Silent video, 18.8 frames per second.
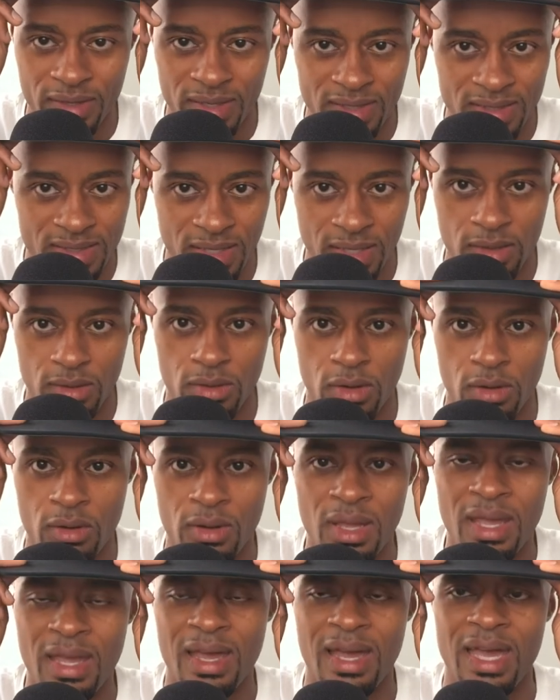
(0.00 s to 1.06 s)
They say, you know,
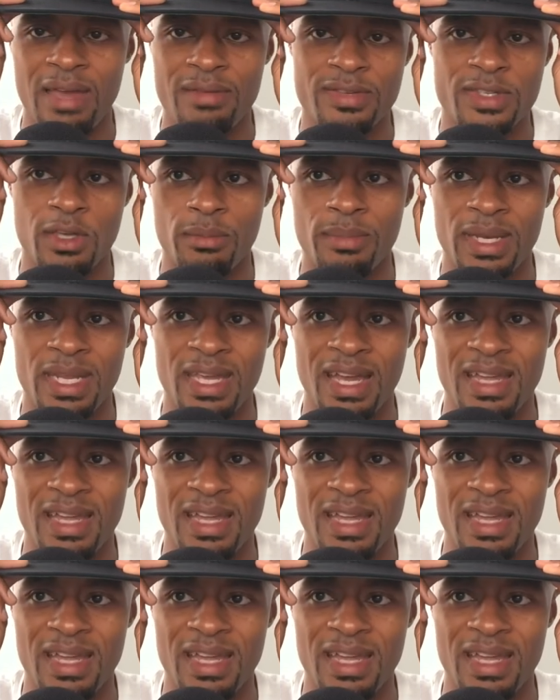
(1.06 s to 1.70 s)
I have so many